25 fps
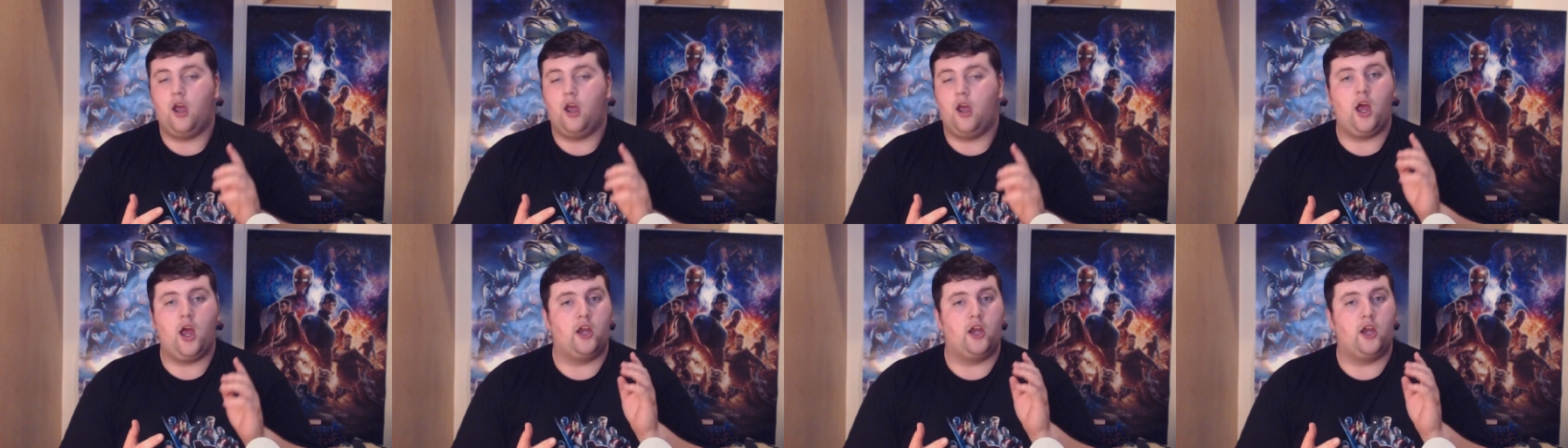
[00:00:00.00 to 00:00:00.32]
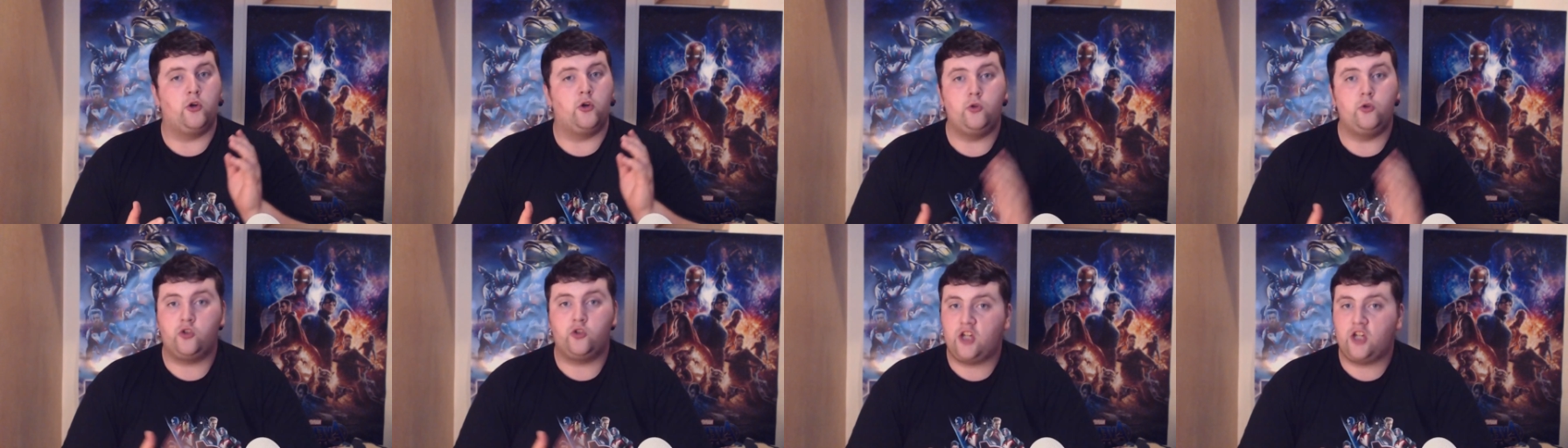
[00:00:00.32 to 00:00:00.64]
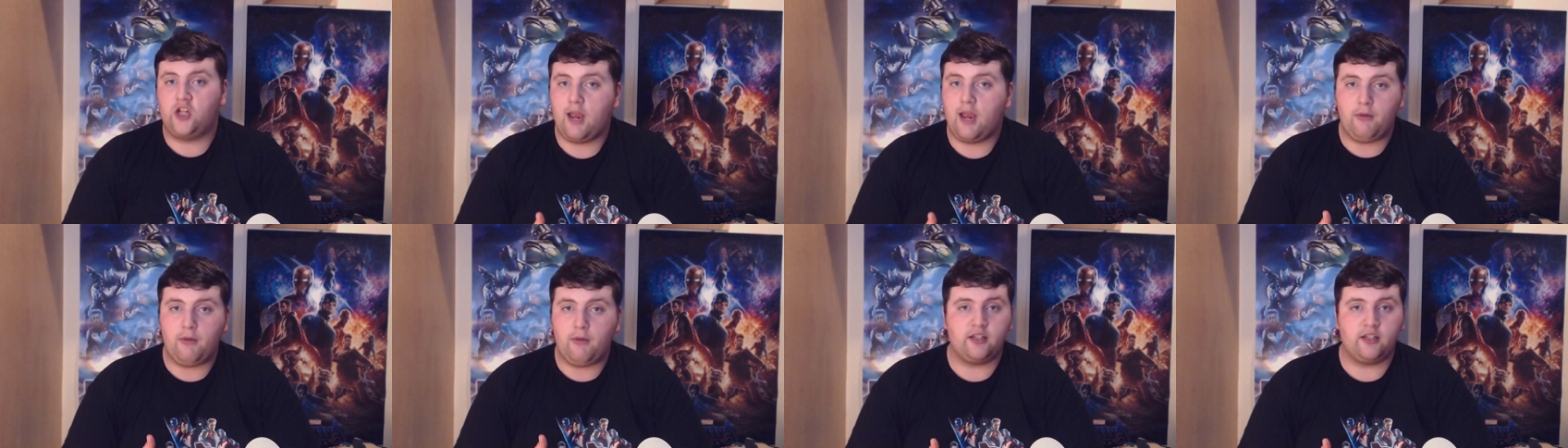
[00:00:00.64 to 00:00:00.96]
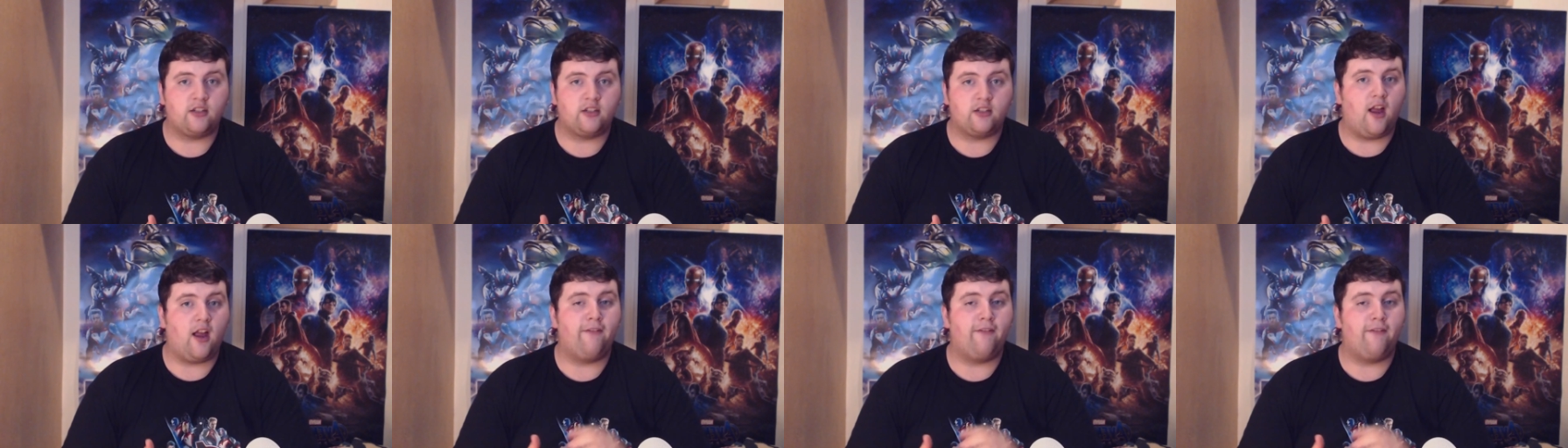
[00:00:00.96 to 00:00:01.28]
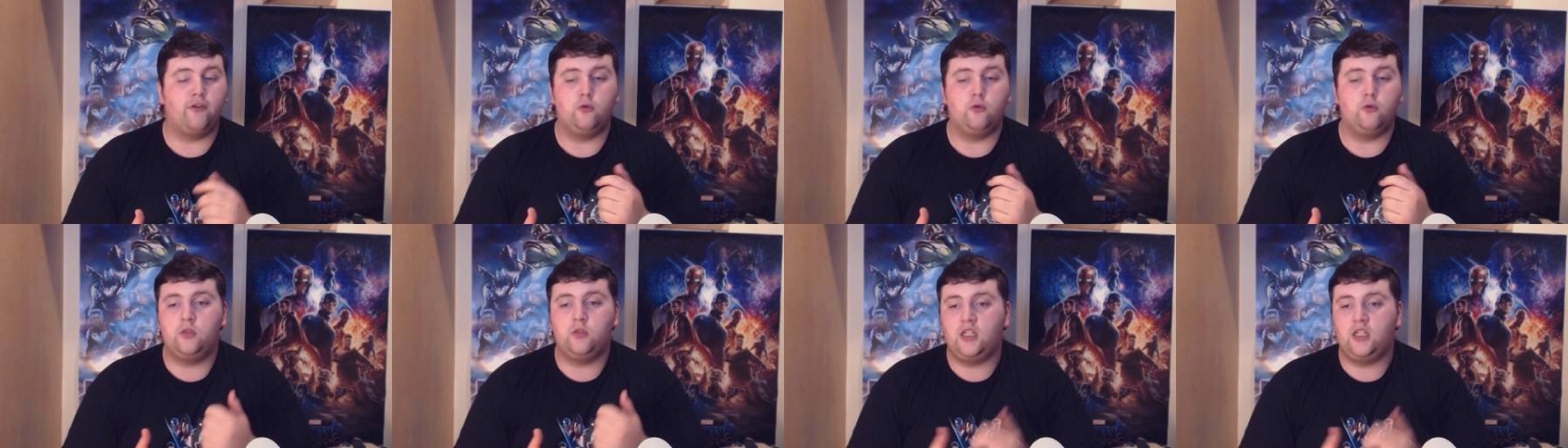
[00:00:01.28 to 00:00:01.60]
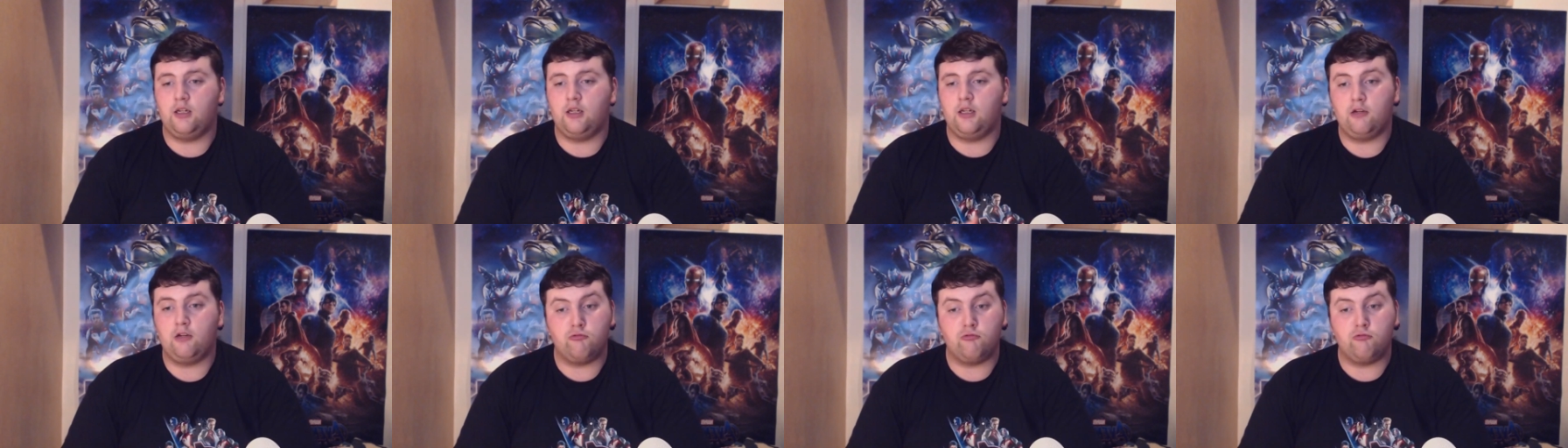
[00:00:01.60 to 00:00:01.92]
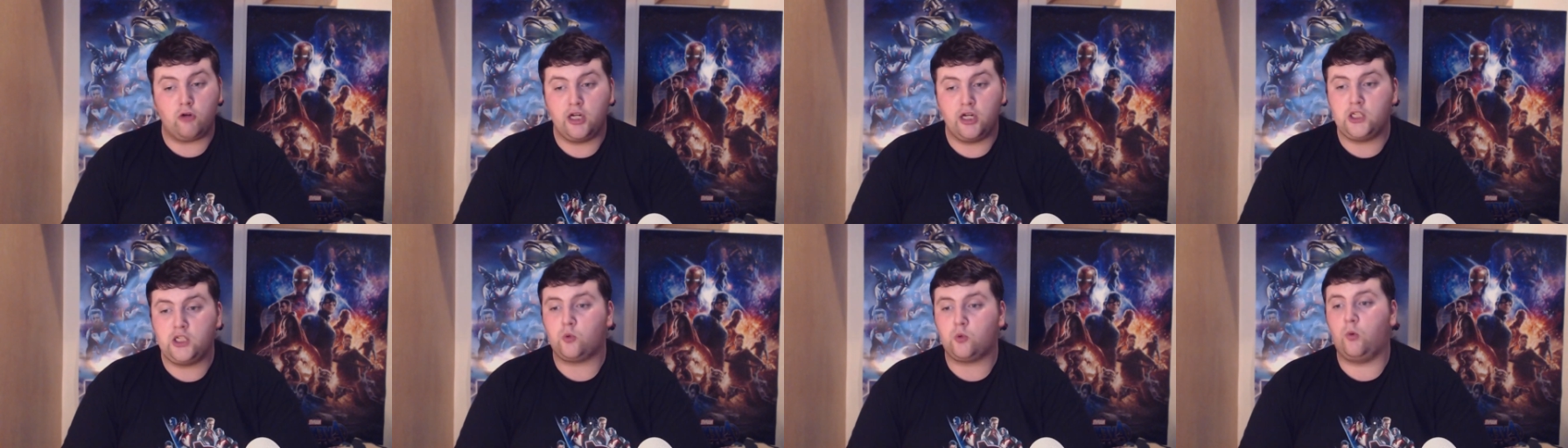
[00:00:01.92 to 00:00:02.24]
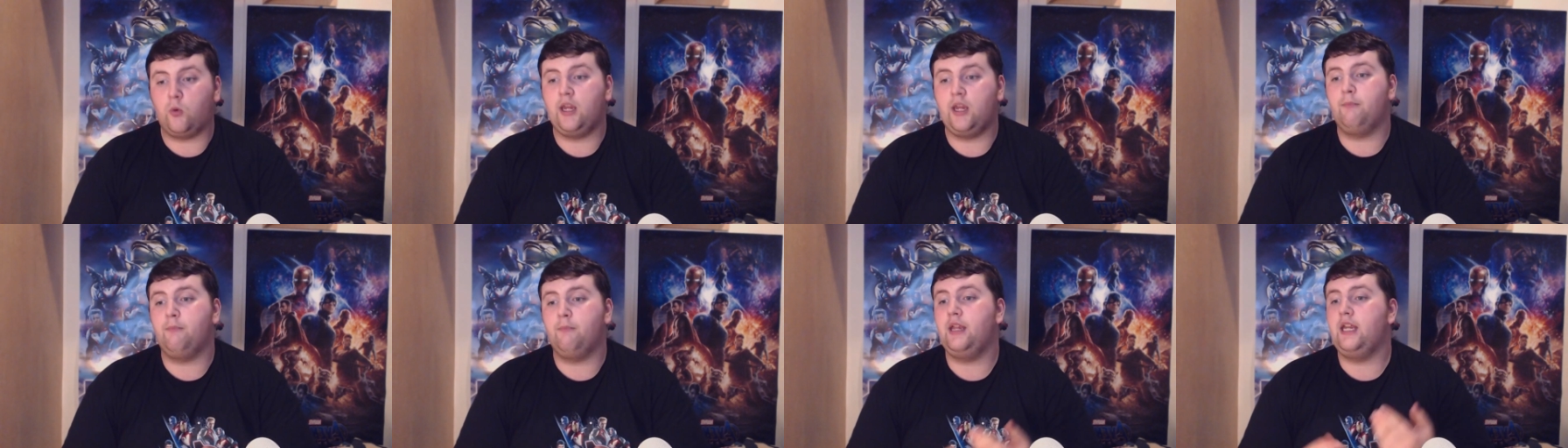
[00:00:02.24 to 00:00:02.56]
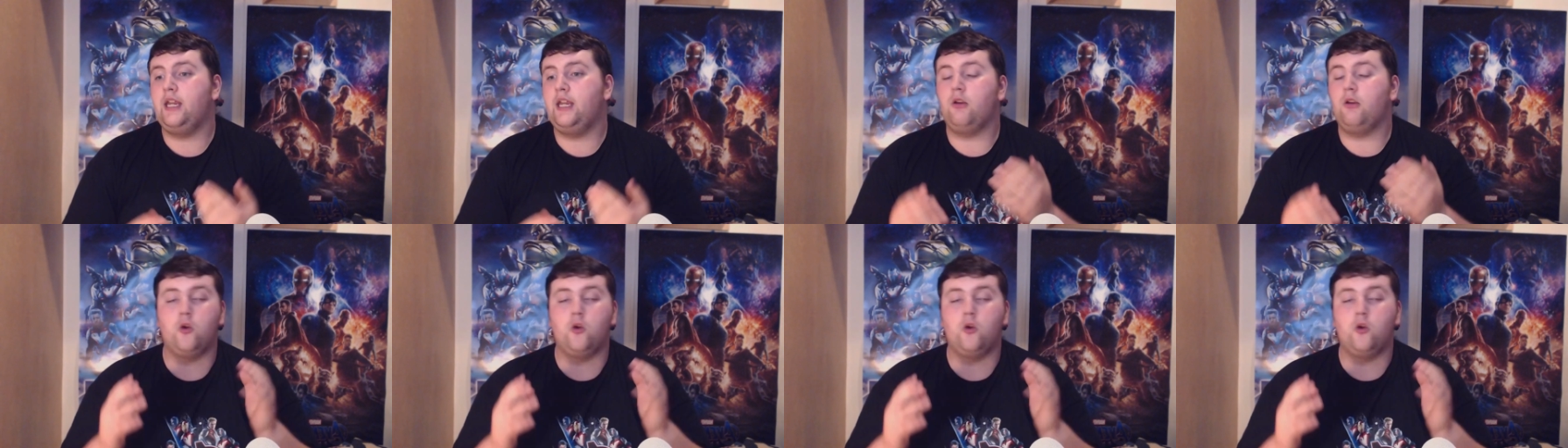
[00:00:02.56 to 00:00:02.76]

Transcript: uh, who share my stuff, who retweet me,